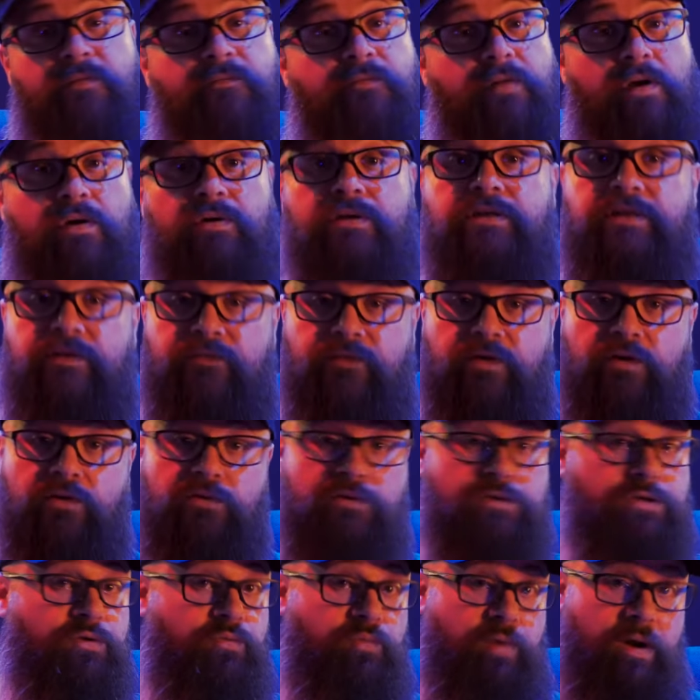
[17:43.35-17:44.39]
very
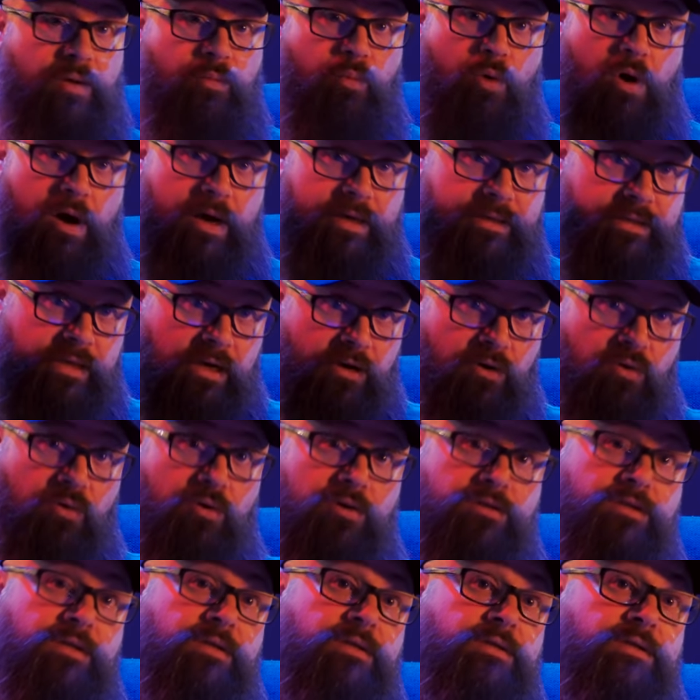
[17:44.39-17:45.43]
difficult to run wires
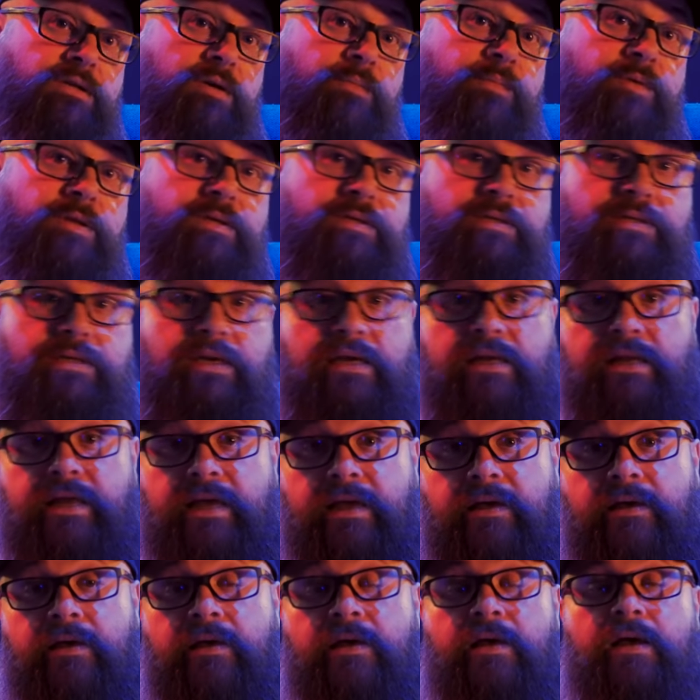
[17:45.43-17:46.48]
across the top of the
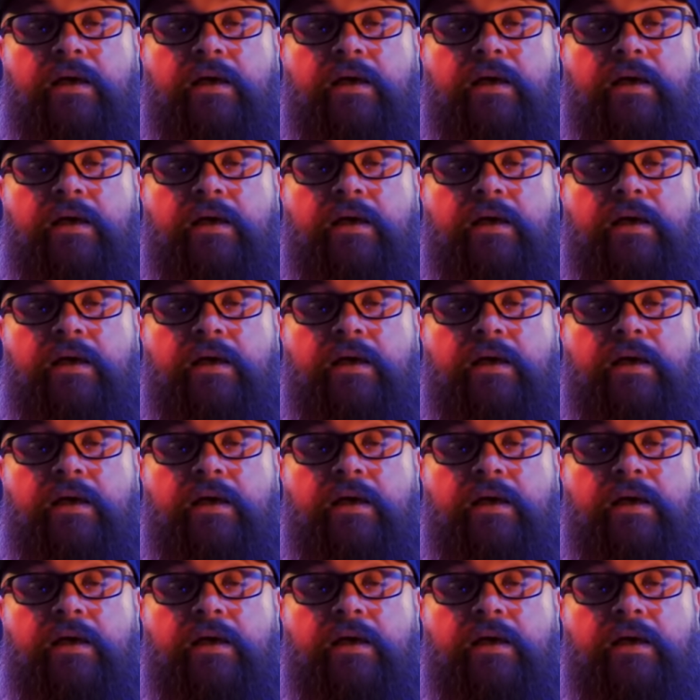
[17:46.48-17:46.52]
ceiling.